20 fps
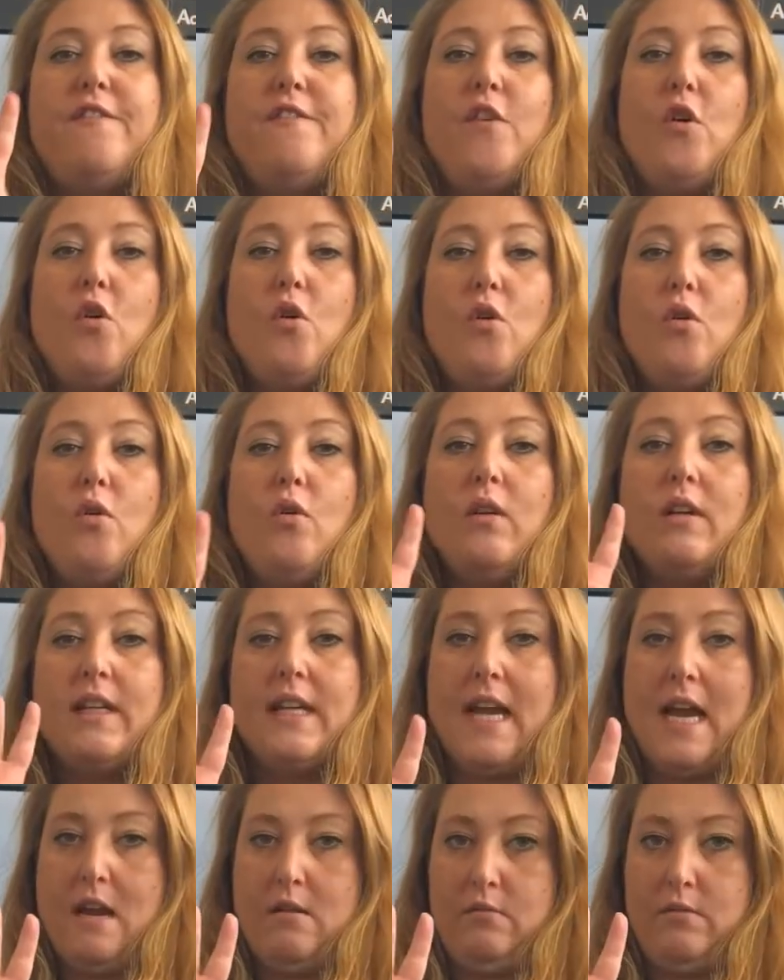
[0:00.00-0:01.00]
4
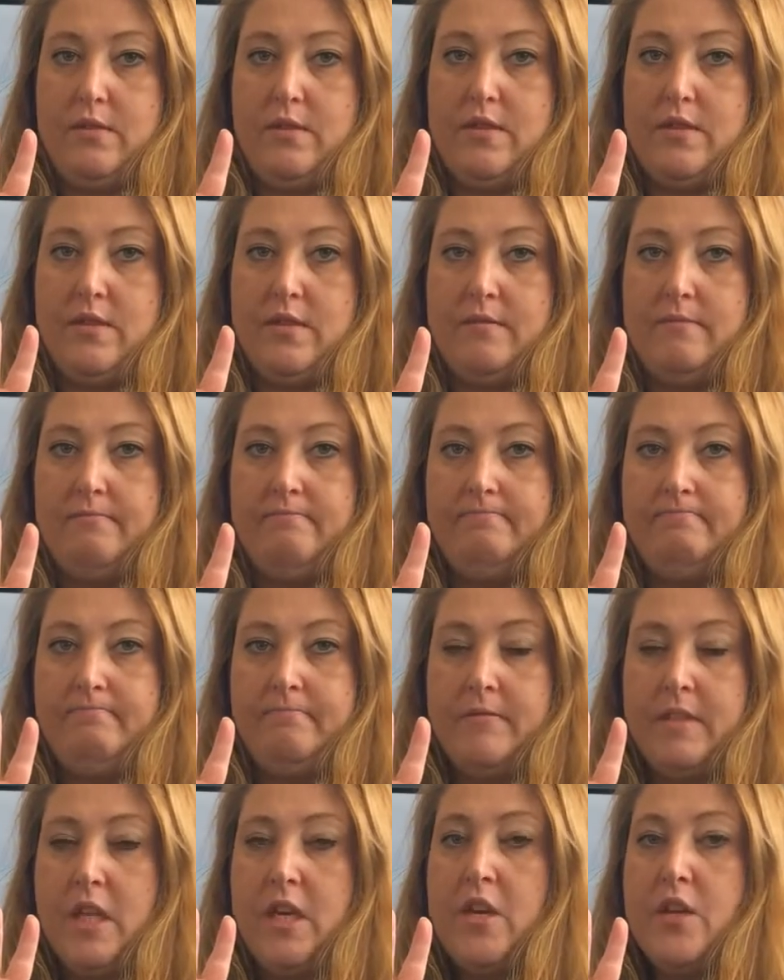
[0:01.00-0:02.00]
counts.
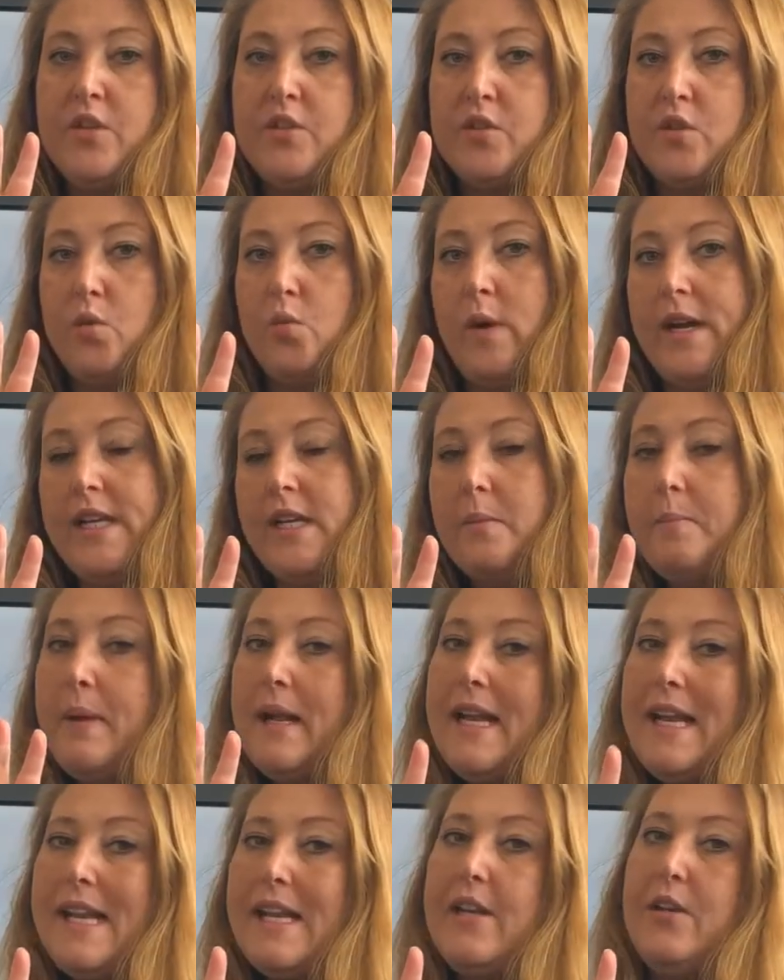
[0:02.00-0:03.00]
So when you
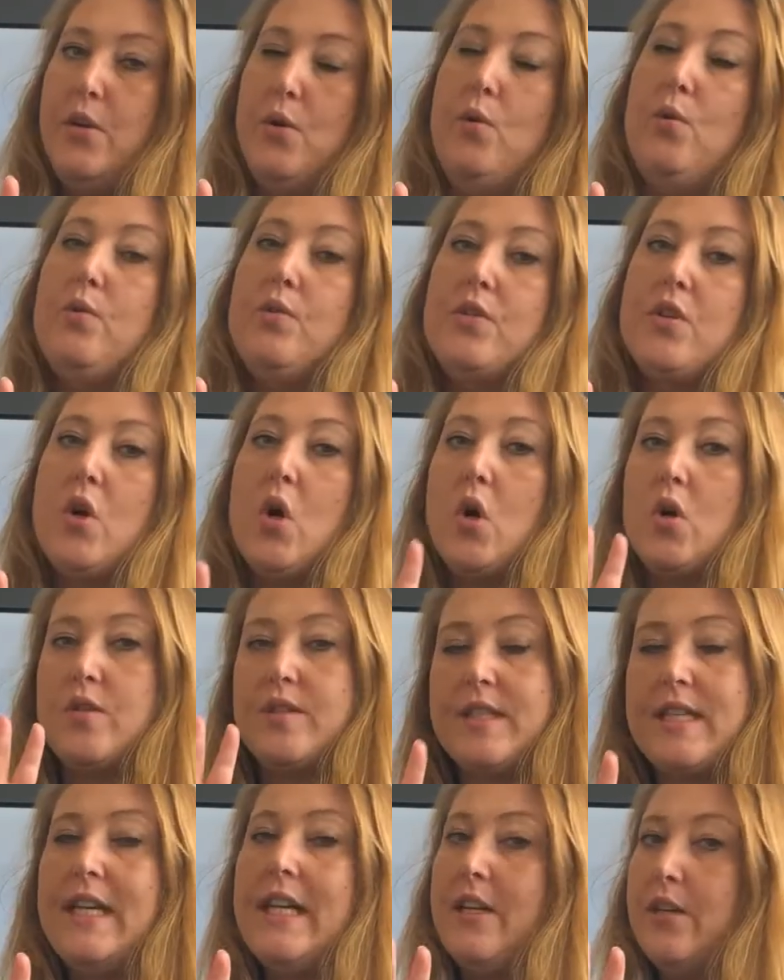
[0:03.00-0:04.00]
play a note or
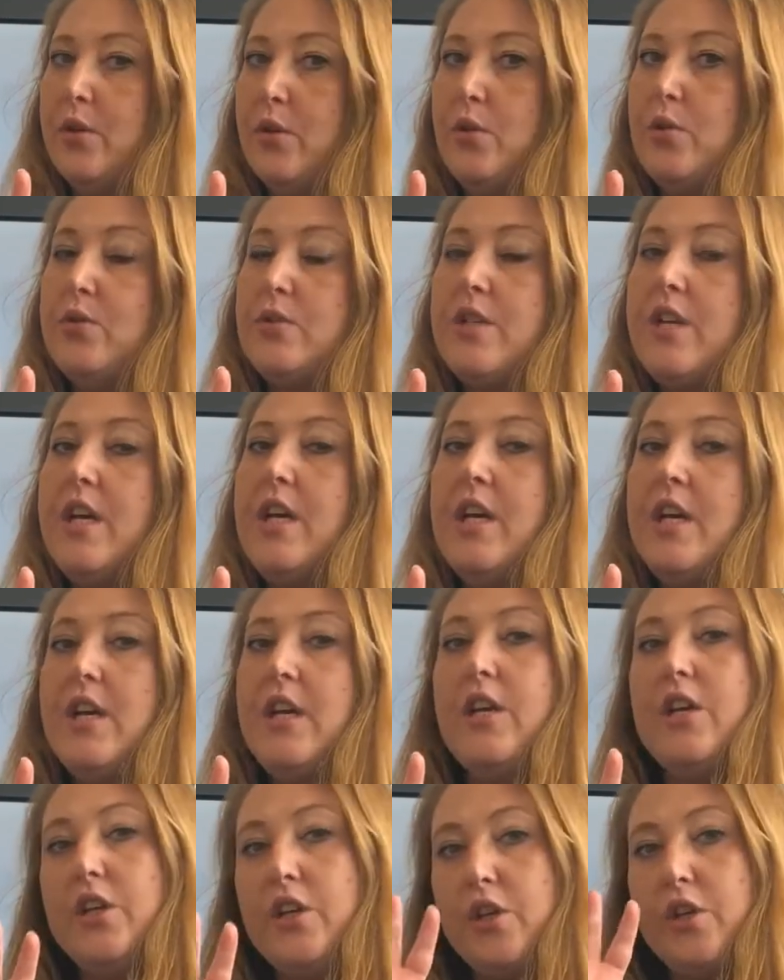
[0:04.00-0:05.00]
sing a note,
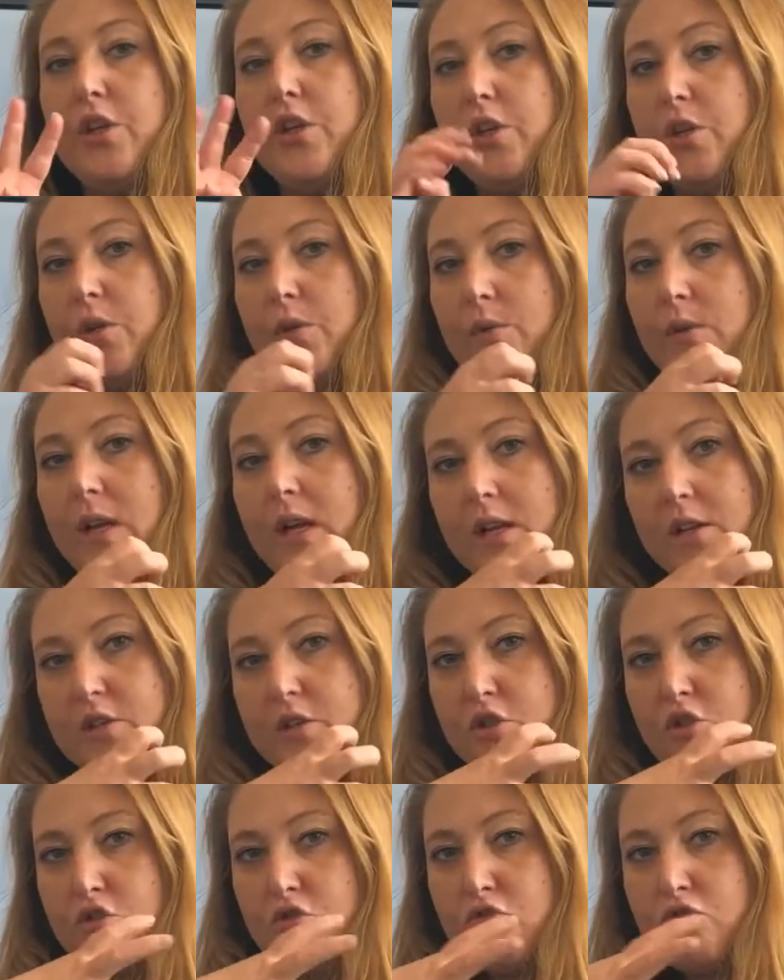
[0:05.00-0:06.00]
you
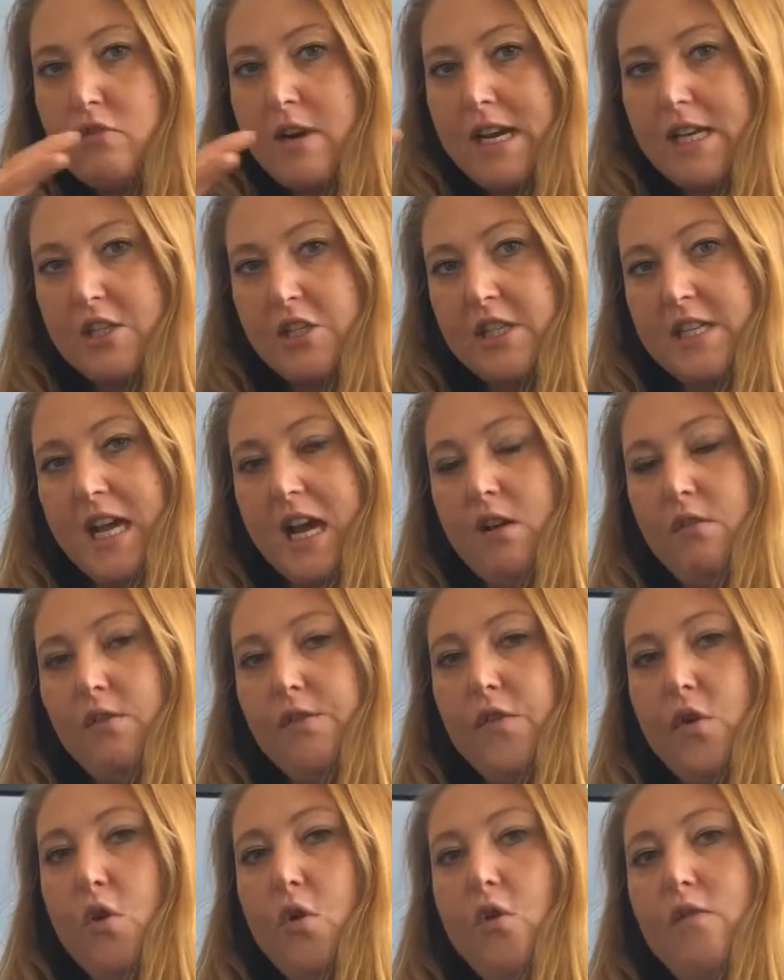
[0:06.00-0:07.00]
stretch it out
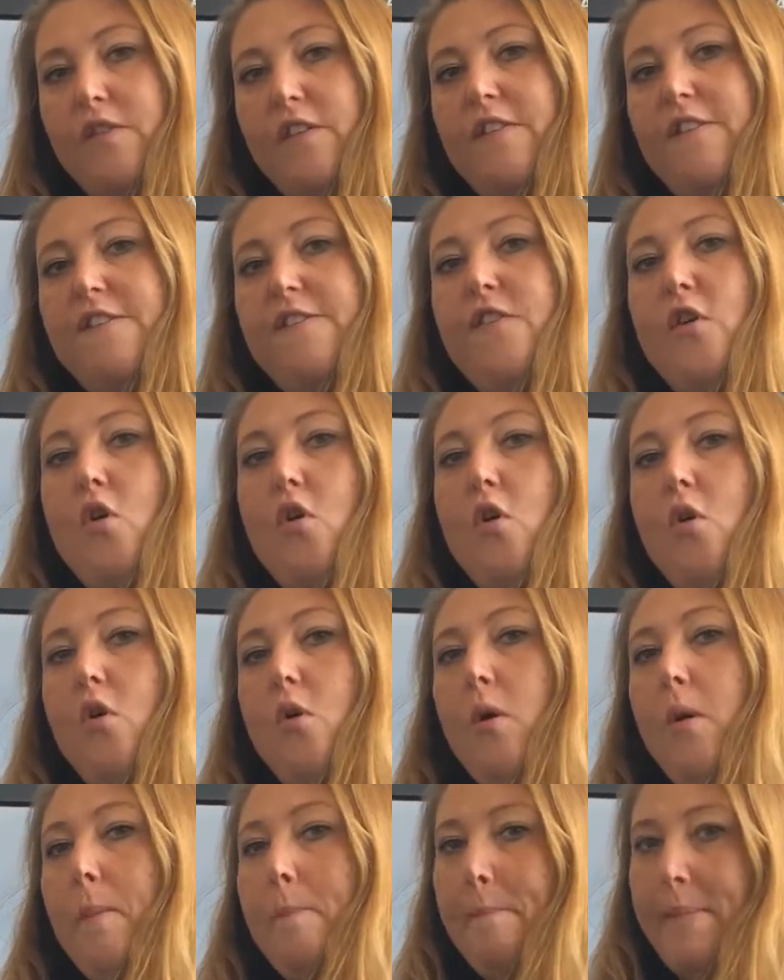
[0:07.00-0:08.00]
for over
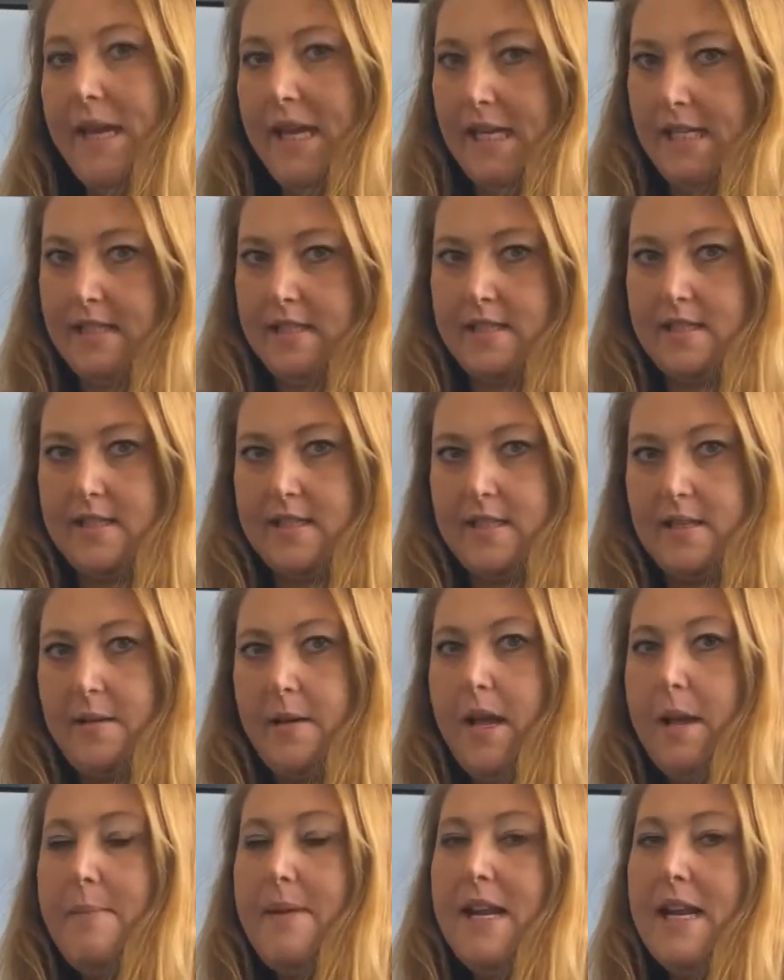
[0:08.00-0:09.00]
4 beats.
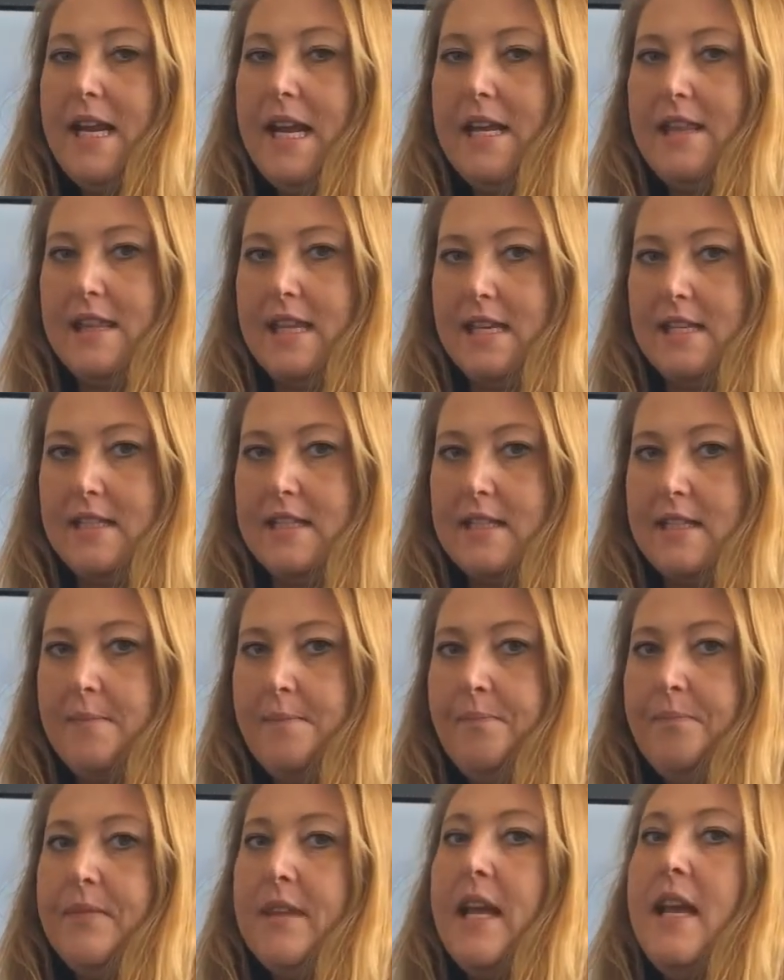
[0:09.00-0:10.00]
A bit like this.
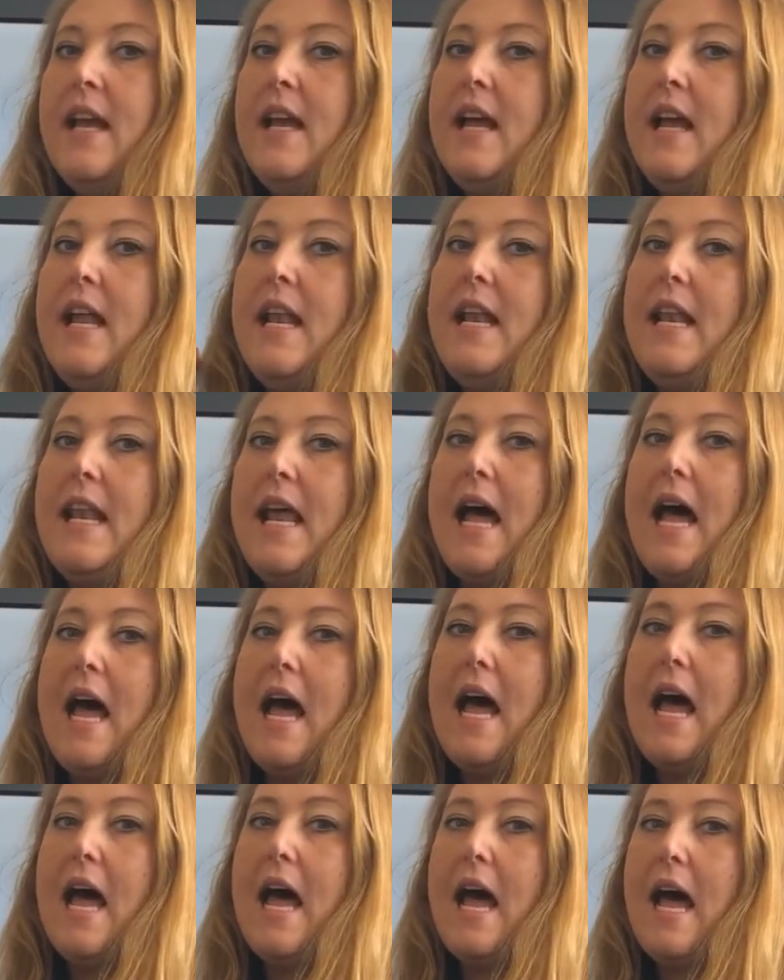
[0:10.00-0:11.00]

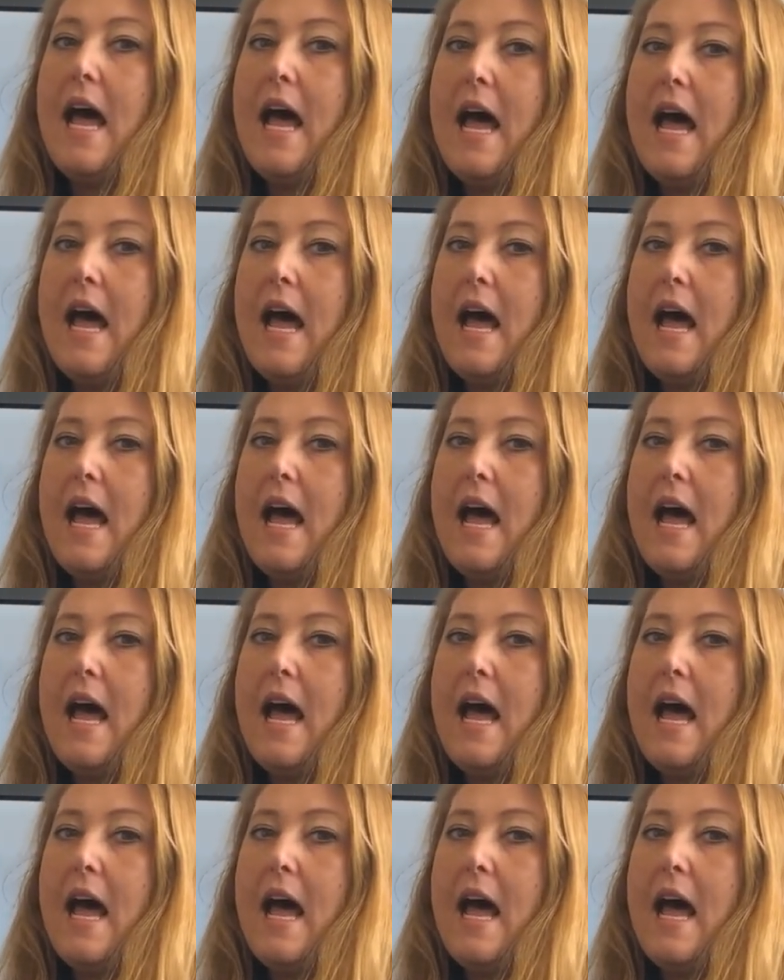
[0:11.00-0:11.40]
La.